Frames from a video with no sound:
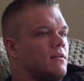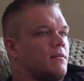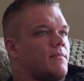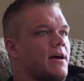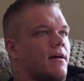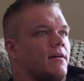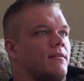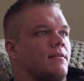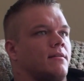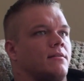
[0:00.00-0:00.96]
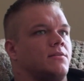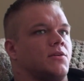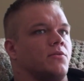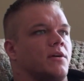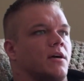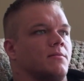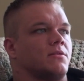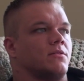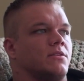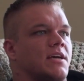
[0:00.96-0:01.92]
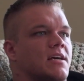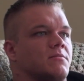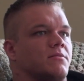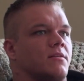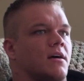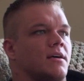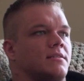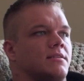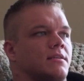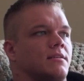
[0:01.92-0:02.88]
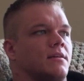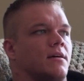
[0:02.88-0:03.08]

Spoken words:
about 2 cups of jasmine rice and